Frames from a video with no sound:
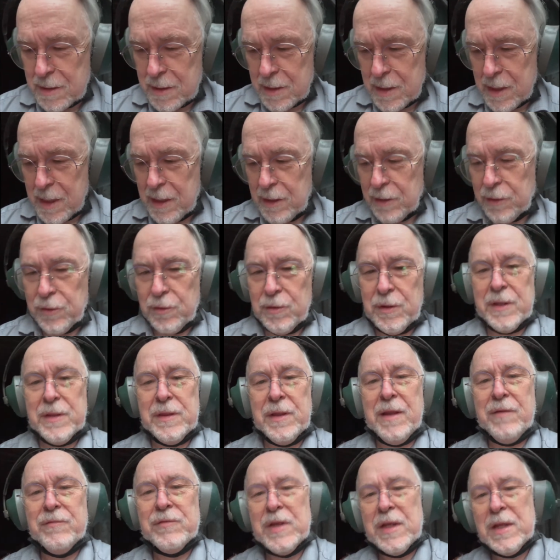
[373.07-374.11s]
8:30 in the
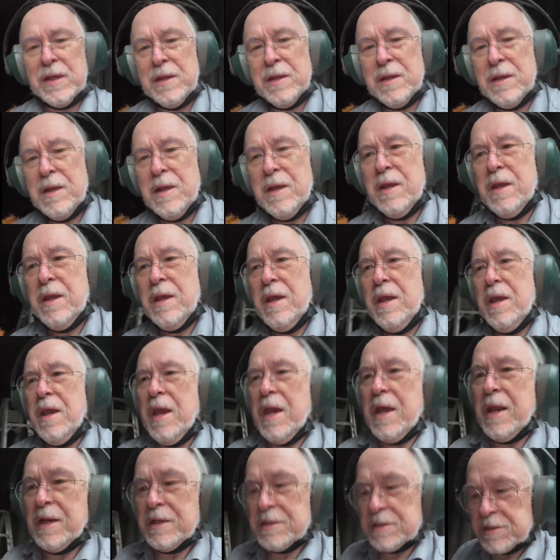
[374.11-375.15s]
evening.
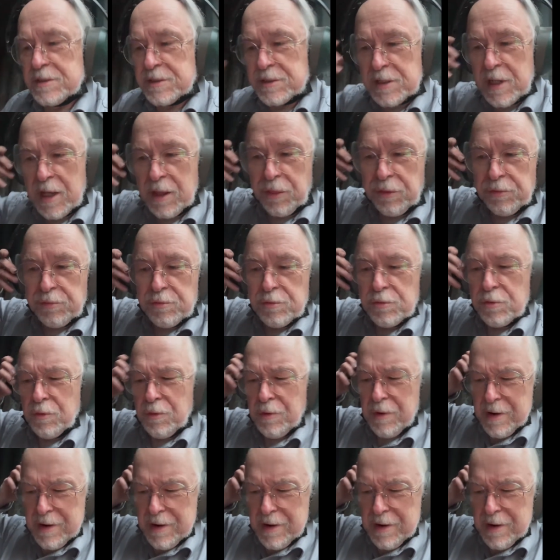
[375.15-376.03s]
I just got through